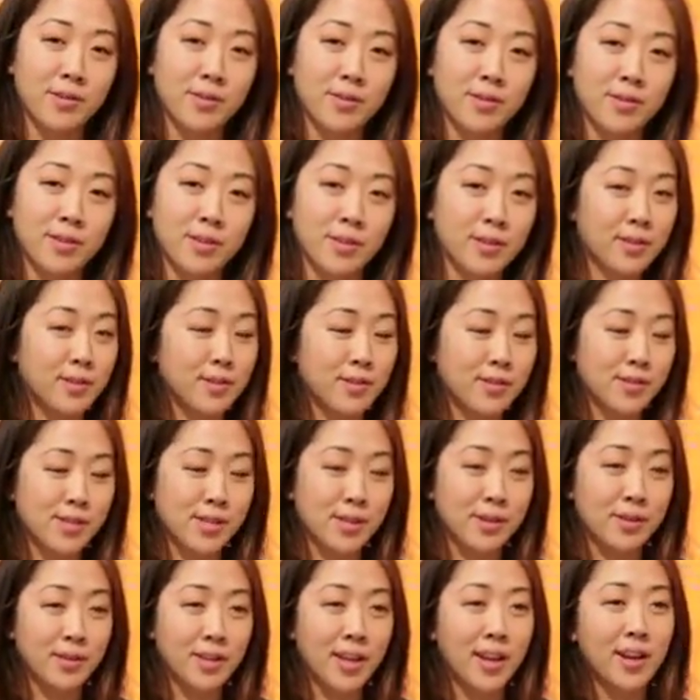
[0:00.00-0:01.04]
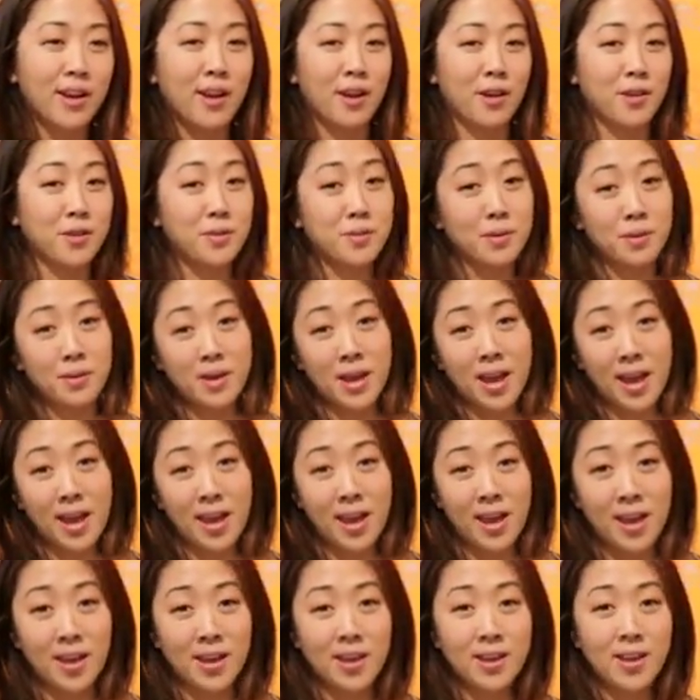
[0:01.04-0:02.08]
You're a single lady. Are you
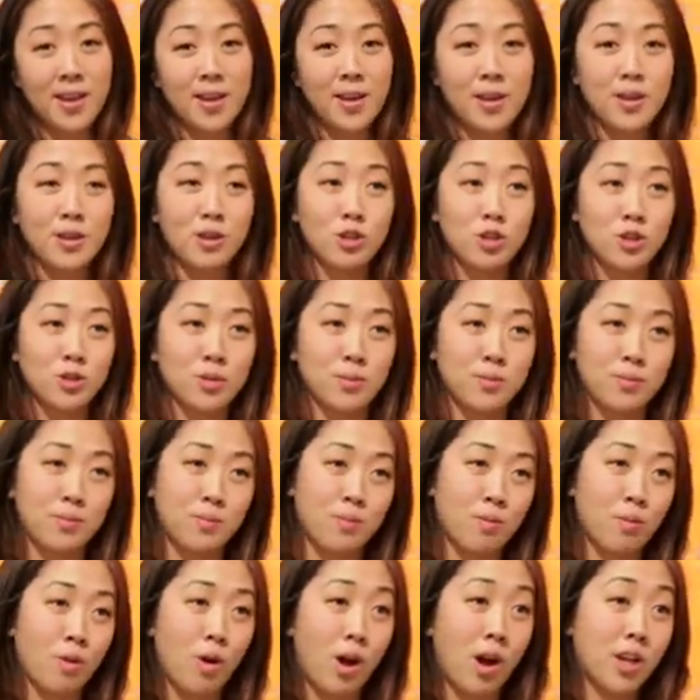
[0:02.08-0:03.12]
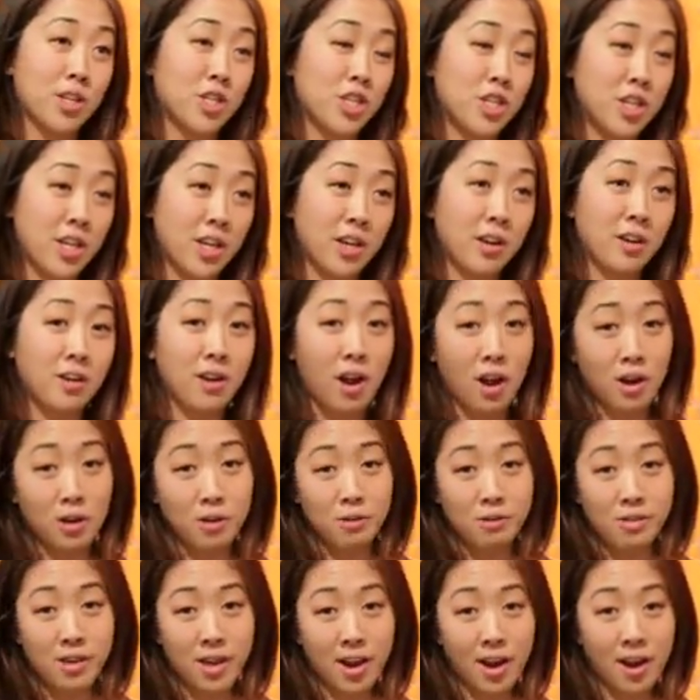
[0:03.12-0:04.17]
okay? You should watch here, not go
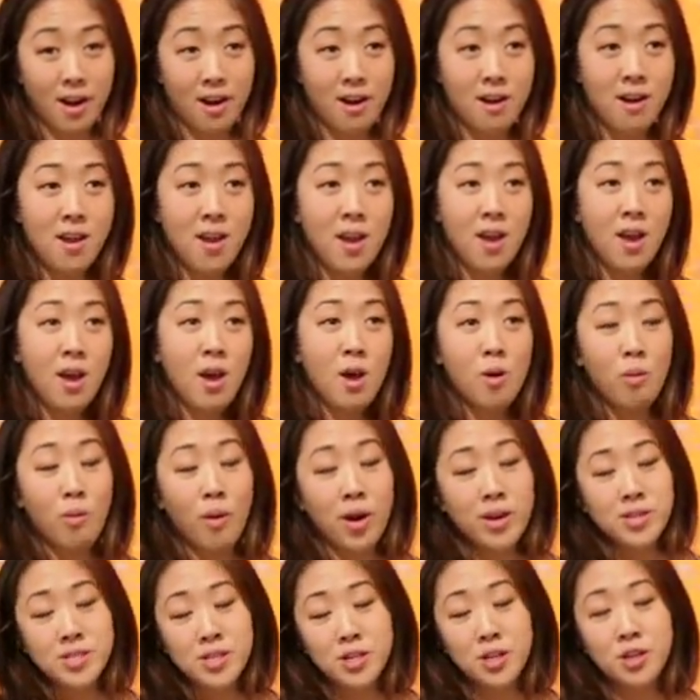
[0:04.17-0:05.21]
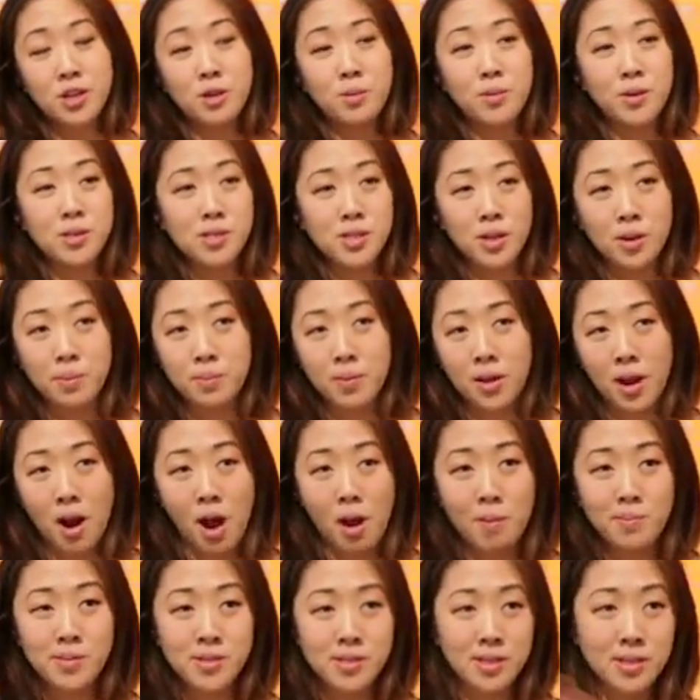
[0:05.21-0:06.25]
there. Whereas in Cuba, it's the complete
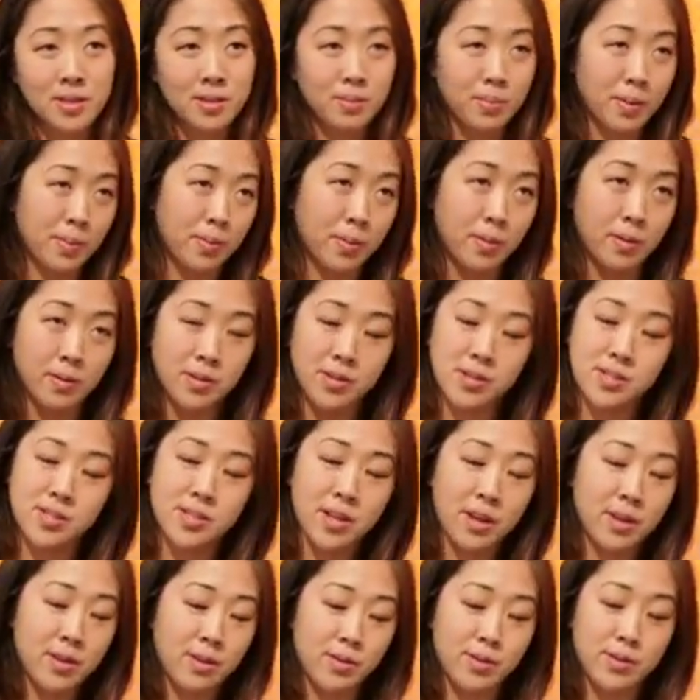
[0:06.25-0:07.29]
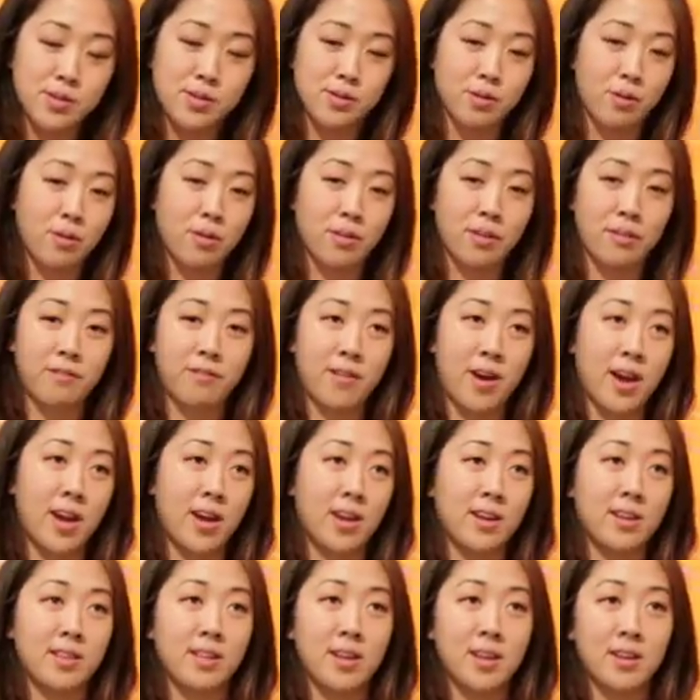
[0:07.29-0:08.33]
opposite. The people will just tell you it's totally fine
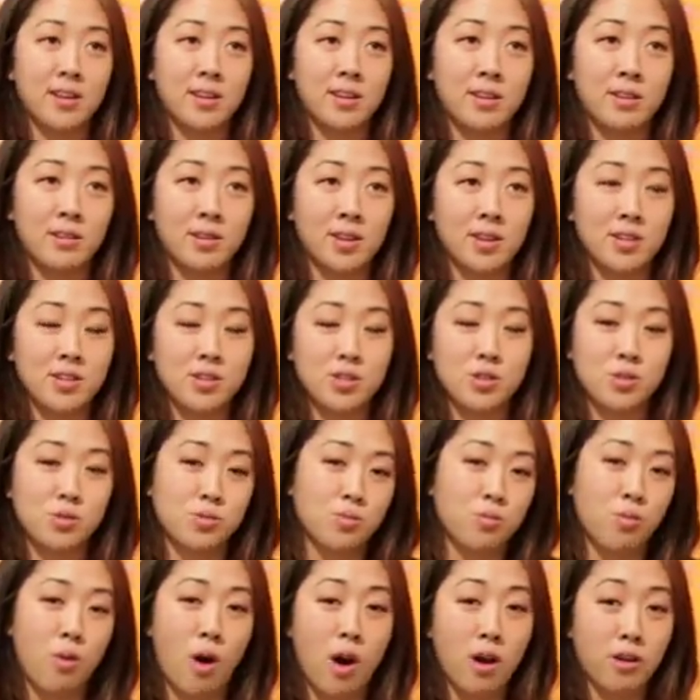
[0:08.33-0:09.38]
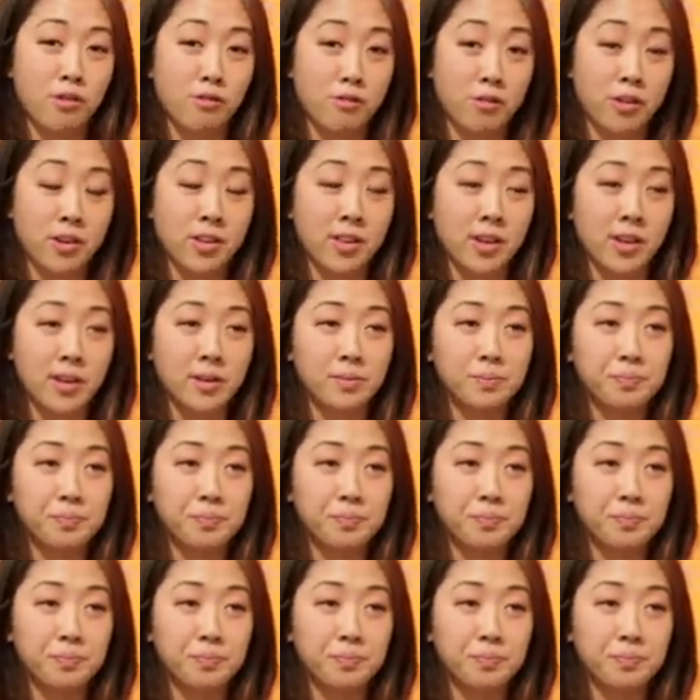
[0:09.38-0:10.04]
and that you can just walk freely.